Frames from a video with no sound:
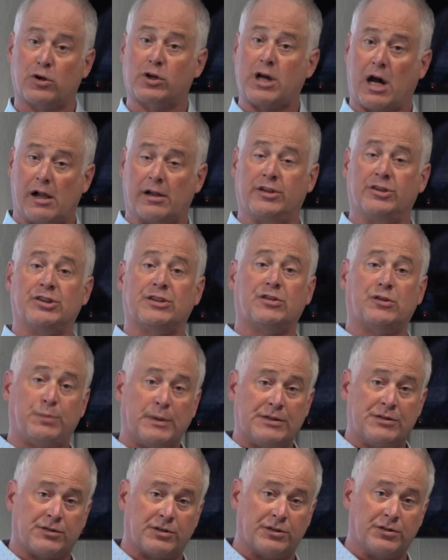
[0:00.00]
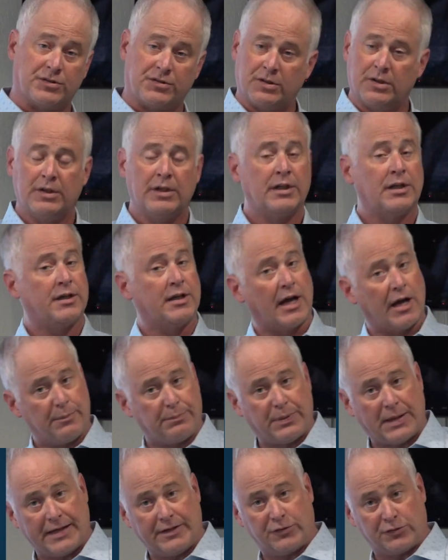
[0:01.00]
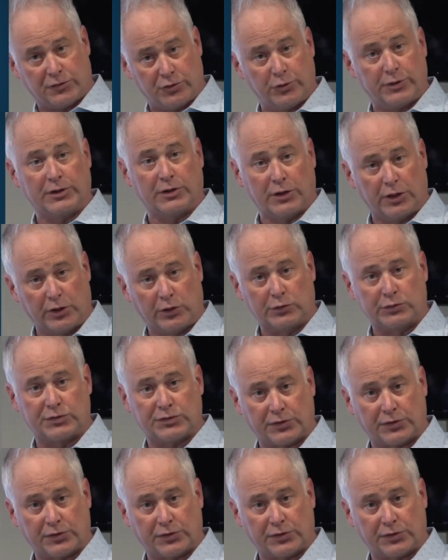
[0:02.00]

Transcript: college expenses, not pay student loans.